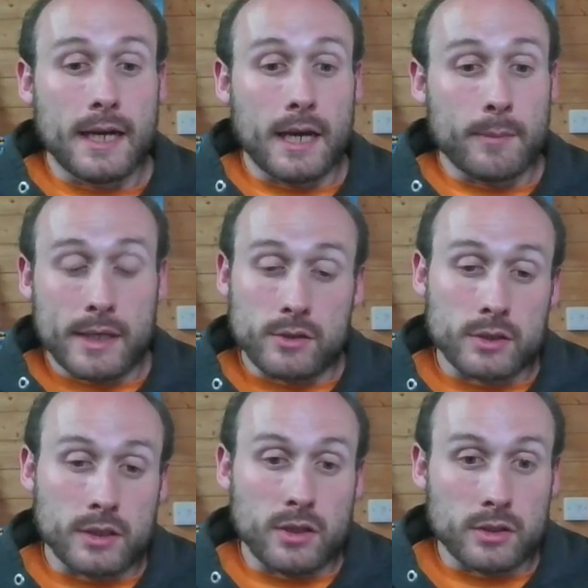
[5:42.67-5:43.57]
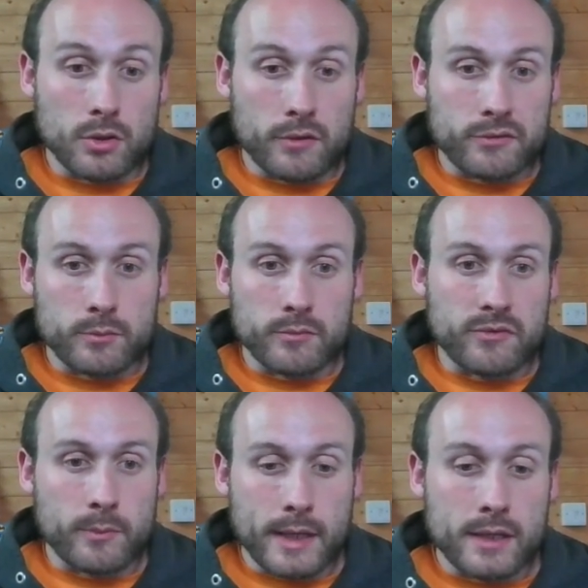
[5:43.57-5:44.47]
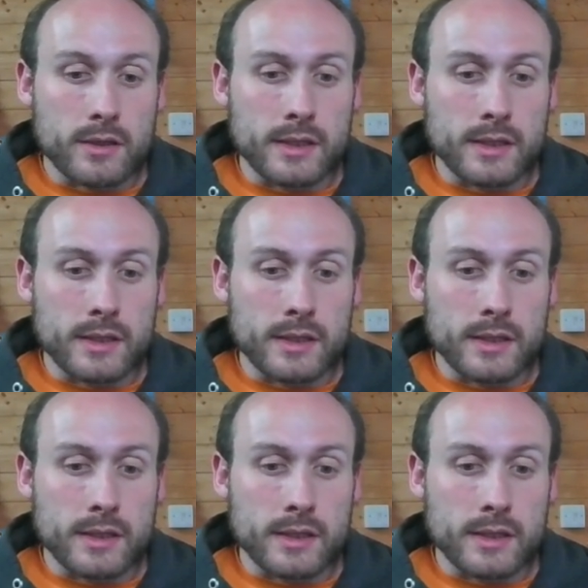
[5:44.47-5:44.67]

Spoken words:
And you're going to learn a lot from that.